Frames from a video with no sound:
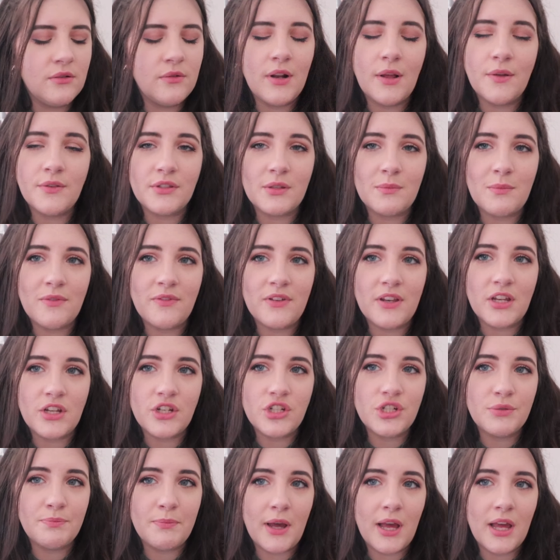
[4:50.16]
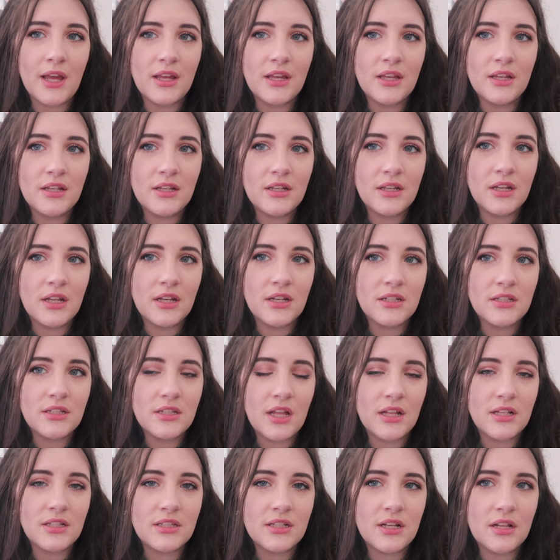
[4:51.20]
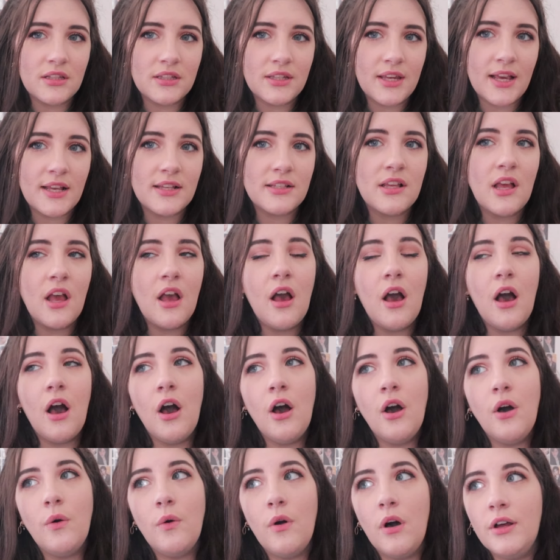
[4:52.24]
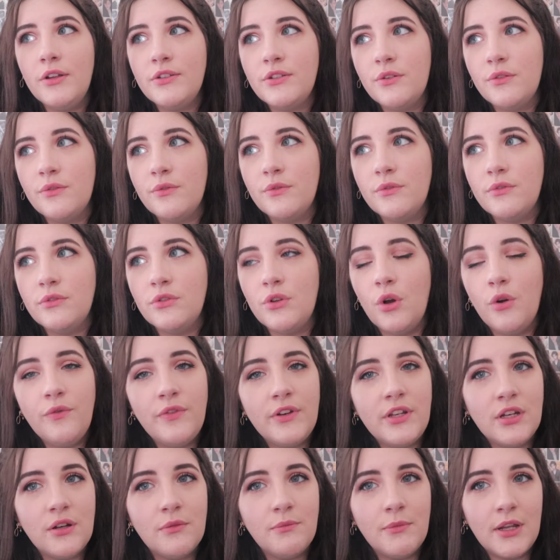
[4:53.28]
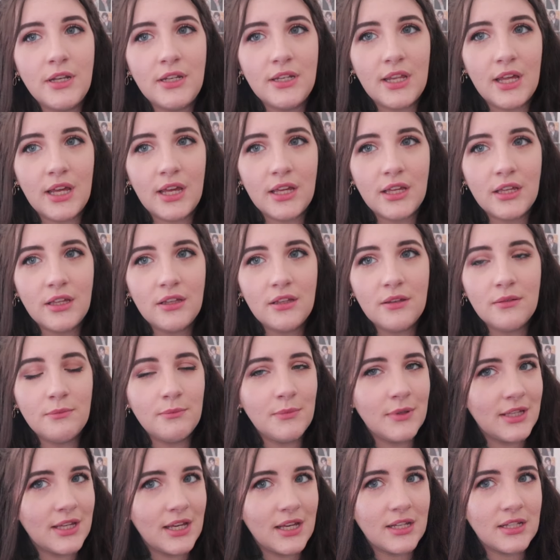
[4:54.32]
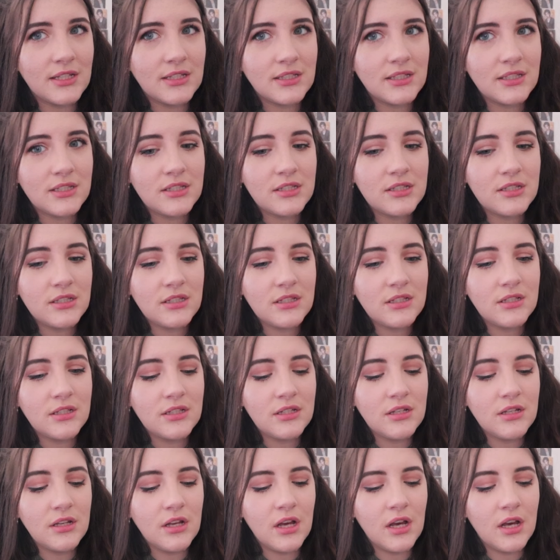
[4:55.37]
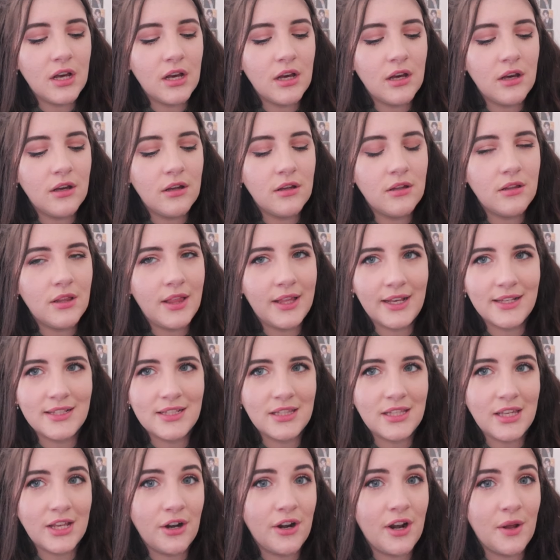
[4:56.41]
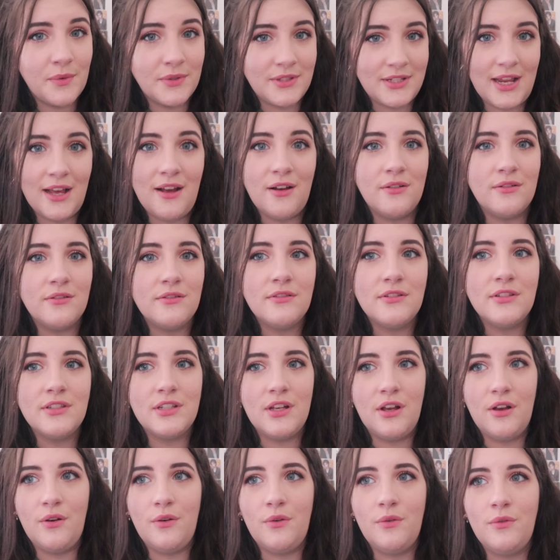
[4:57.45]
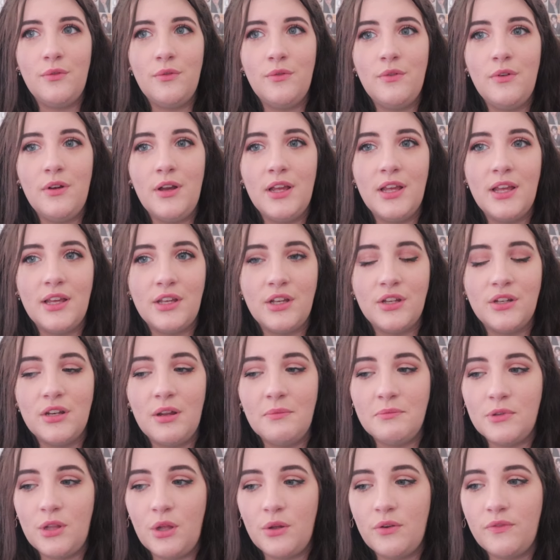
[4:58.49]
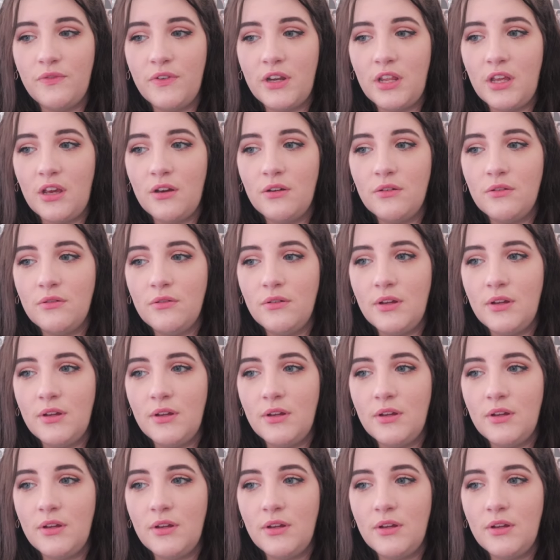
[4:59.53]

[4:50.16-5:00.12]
was going to be finished by, and that's not the case. Oh, also, no video Monday, because, like I said, the internet was down, so I couldn't upload a video,